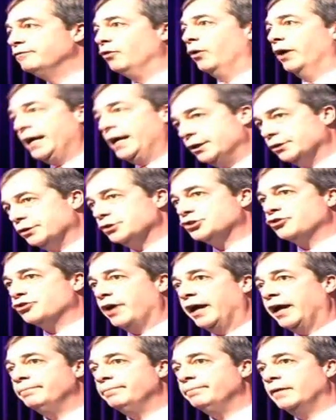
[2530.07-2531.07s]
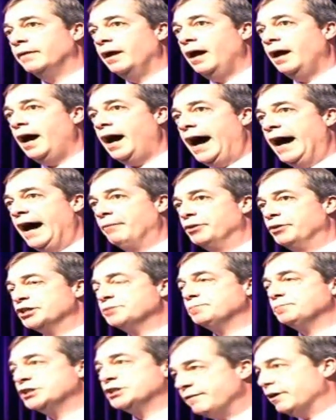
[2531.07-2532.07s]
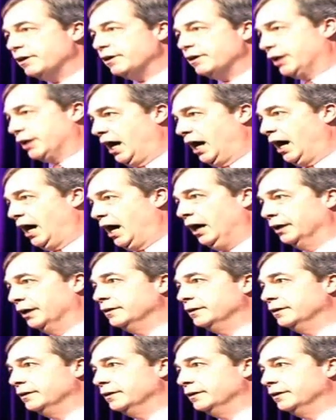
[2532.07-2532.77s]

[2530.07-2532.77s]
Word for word: industry and with specific regard